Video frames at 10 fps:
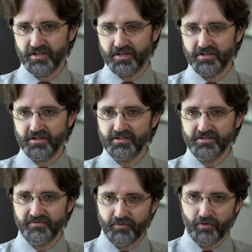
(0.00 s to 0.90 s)
the
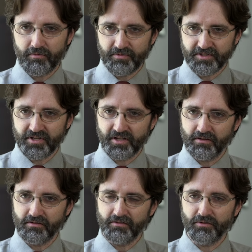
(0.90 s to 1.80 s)
conditions for a
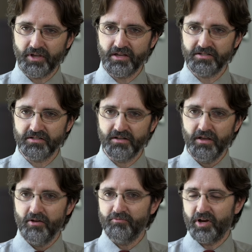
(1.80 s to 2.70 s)
particular location
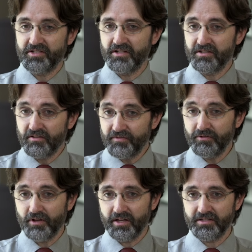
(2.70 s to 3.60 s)
by changing a few
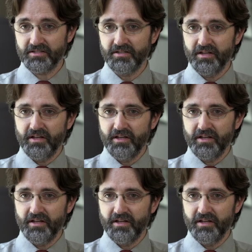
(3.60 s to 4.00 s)
lights.